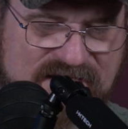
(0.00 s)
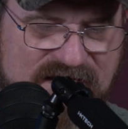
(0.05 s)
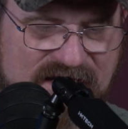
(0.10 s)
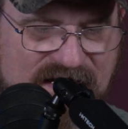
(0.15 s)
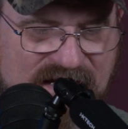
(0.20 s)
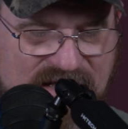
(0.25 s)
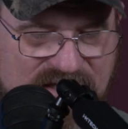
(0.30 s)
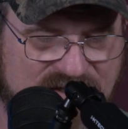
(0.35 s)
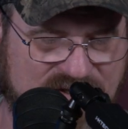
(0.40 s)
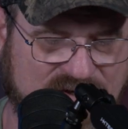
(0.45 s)
that
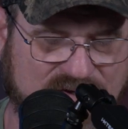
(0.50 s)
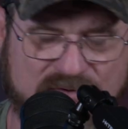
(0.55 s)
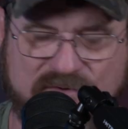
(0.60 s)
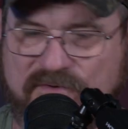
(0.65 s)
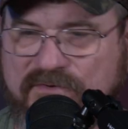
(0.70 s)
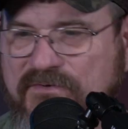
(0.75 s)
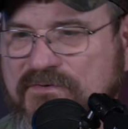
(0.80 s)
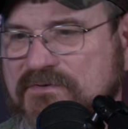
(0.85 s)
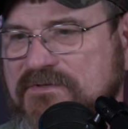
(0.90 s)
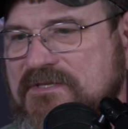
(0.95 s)
I
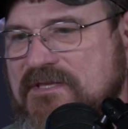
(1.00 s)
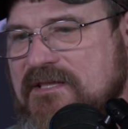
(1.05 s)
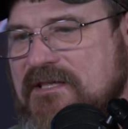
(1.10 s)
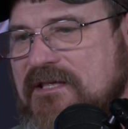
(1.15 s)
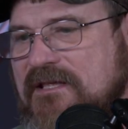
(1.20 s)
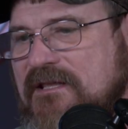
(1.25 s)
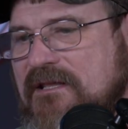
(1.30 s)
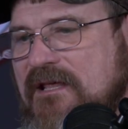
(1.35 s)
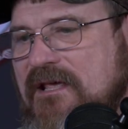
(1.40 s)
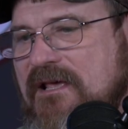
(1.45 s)
used
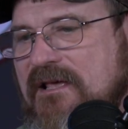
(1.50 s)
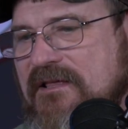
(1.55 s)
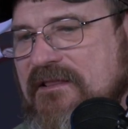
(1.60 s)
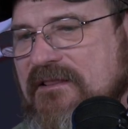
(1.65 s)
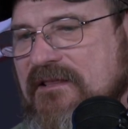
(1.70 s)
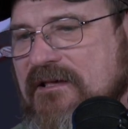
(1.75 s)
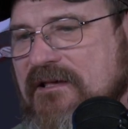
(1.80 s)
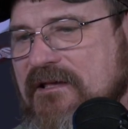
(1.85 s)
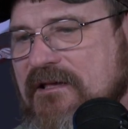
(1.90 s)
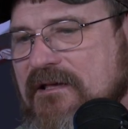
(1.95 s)
we
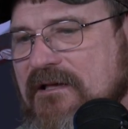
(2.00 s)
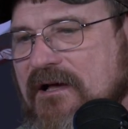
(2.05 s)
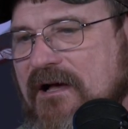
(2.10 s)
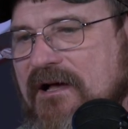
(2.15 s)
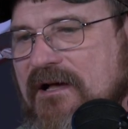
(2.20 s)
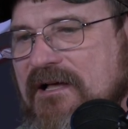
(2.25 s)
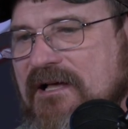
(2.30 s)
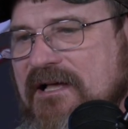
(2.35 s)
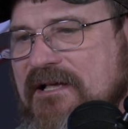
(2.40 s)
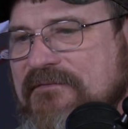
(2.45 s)

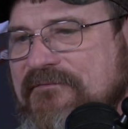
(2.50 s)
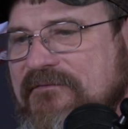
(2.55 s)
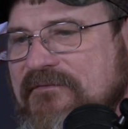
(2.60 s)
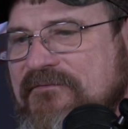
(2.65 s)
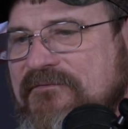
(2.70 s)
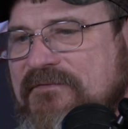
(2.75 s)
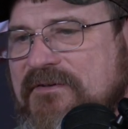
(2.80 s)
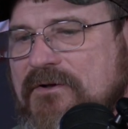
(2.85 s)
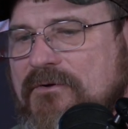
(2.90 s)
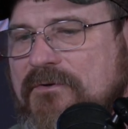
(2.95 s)

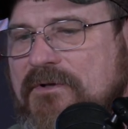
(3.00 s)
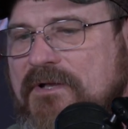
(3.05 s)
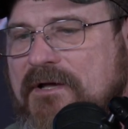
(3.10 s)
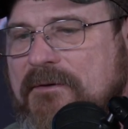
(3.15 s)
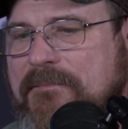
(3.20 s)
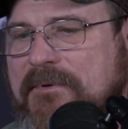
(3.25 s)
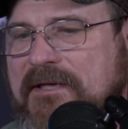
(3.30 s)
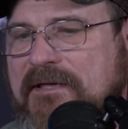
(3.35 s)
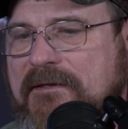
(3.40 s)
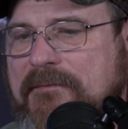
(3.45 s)
filled up